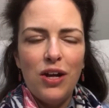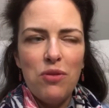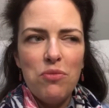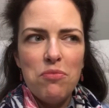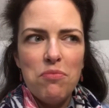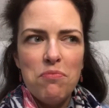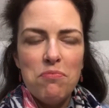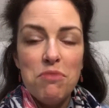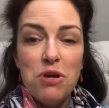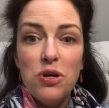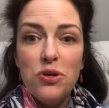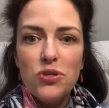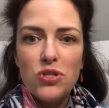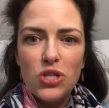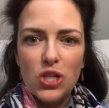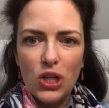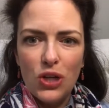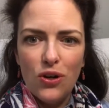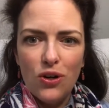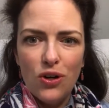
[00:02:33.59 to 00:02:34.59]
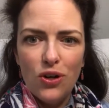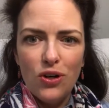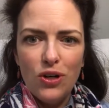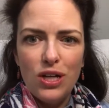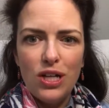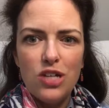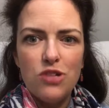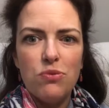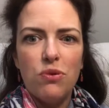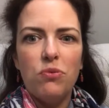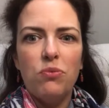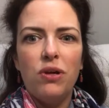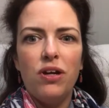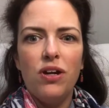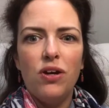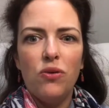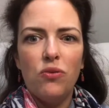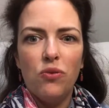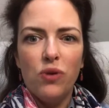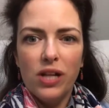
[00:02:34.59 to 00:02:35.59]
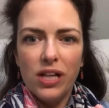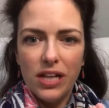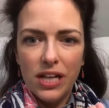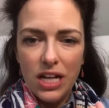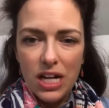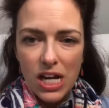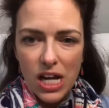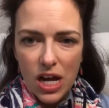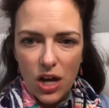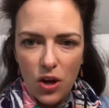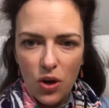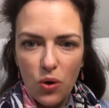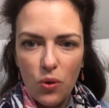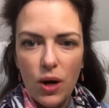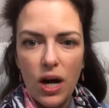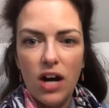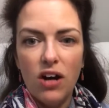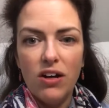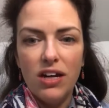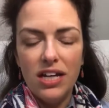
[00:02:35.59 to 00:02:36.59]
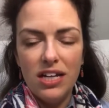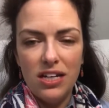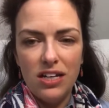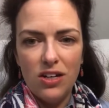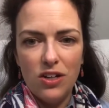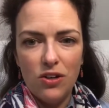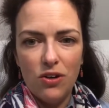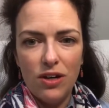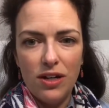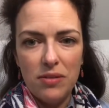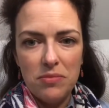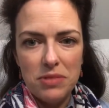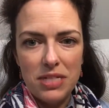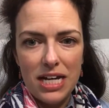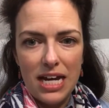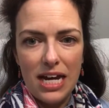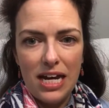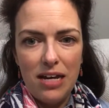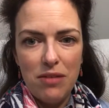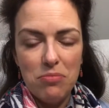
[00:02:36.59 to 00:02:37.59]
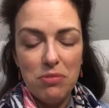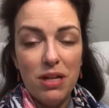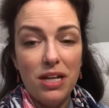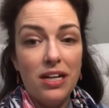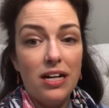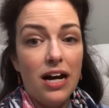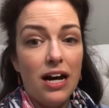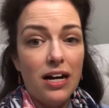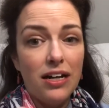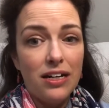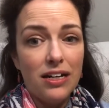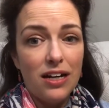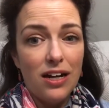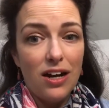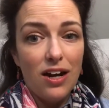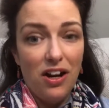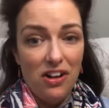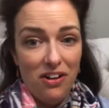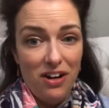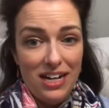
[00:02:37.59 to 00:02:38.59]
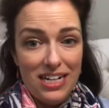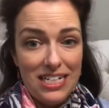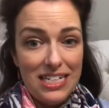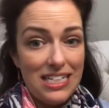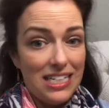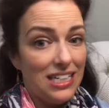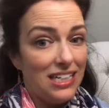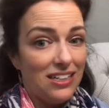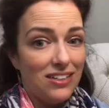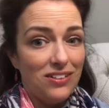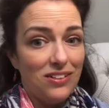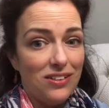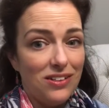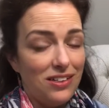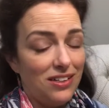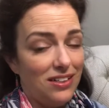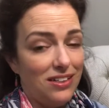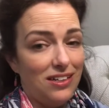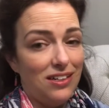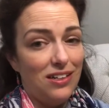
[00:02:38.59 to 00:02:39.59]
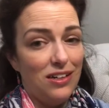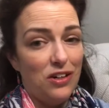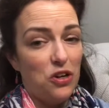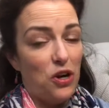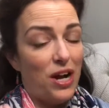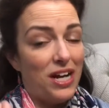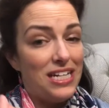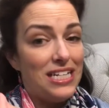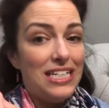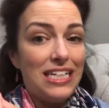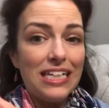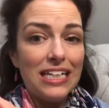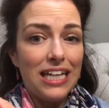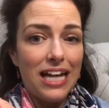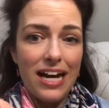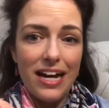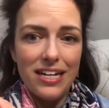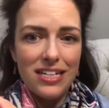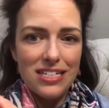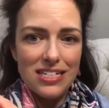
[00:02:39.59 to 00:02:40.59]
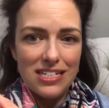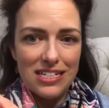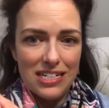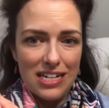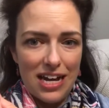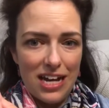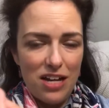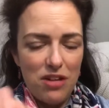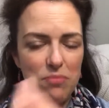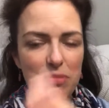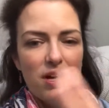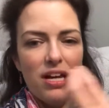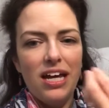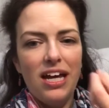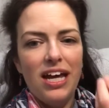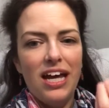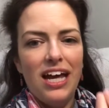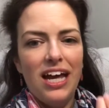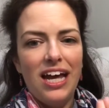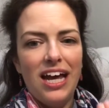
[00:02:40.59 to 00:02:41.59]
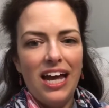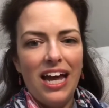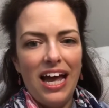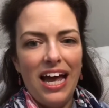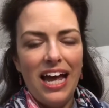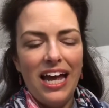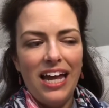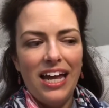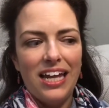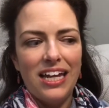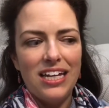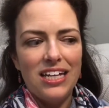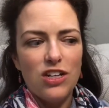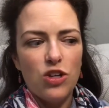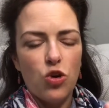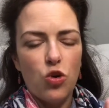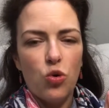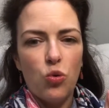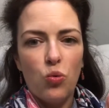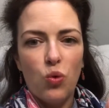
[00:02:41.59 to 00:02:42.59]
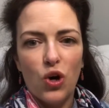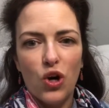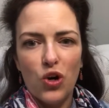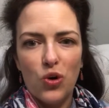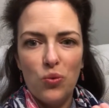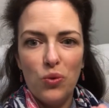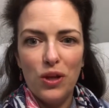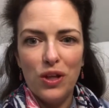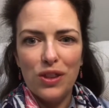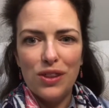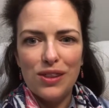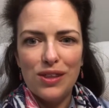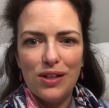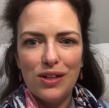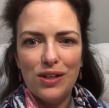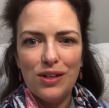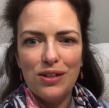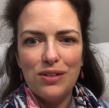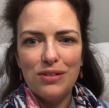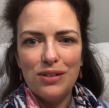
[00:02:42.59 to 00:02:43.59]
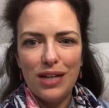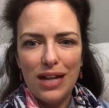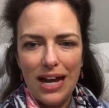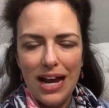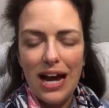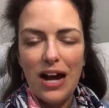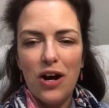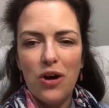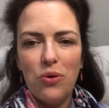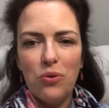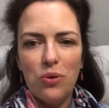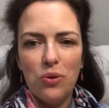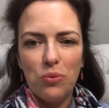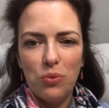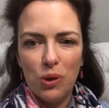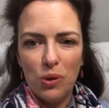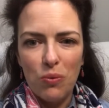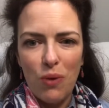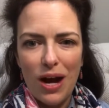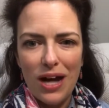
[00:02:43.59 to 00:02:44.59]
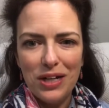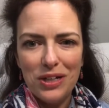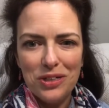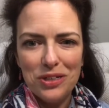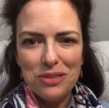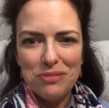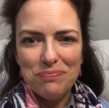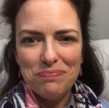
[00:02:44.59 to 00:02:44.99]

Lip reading: most learn is when we really know our Enneagram type, not our ideal or idealized type, and work with how we're wired.